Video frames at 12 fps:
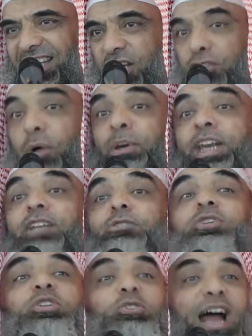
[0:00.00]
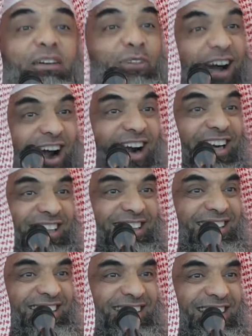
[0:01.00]
So we need to strive
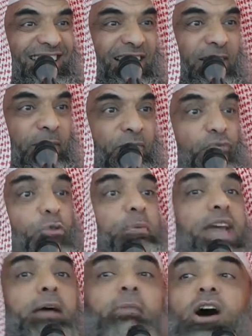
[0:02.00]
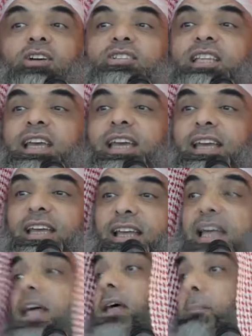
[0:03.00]
hard to be amongst the
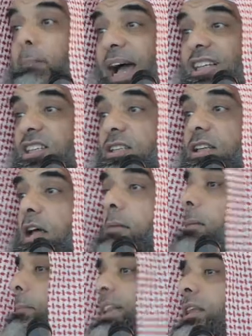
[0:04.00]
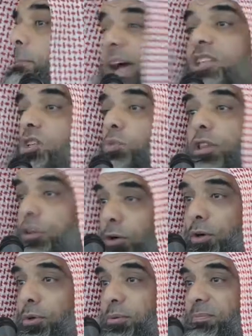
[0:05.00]
best. But the best with
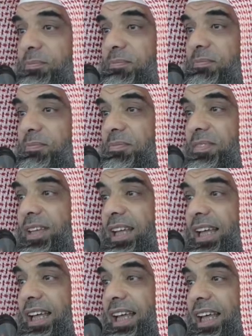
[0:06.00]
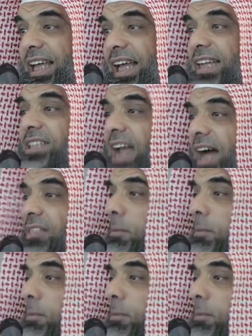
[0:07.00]
whom? It's not the